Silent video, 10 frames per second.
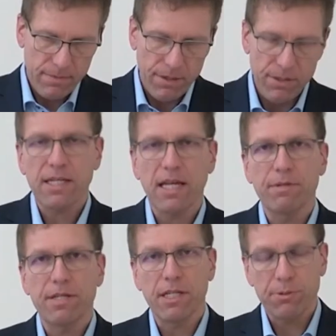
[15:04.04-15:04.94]
This can be
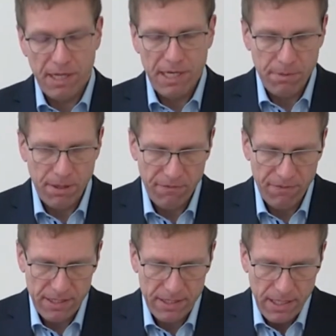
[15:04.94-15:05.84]
explained by the
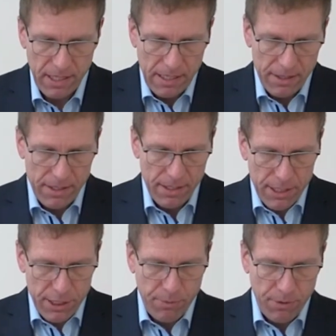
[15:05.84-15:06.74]
fact that at
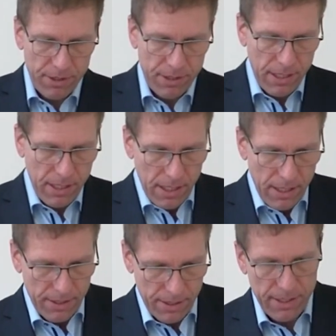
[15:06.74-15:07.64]
this point
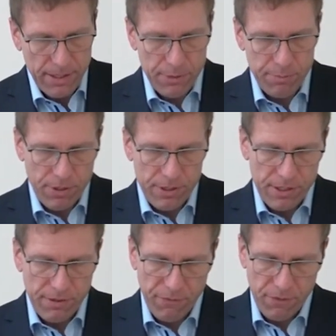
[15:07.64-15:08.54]
is
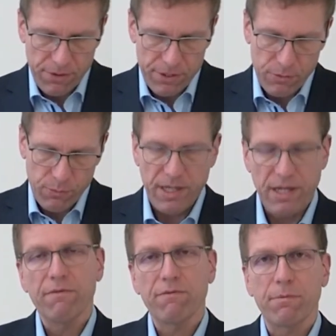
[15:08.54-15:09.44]
the furthest away
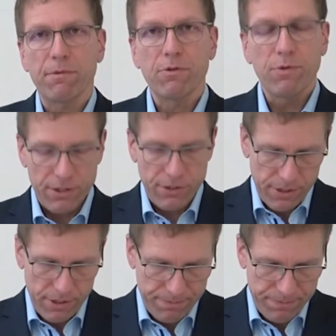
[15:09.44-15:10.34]
from the cooling system.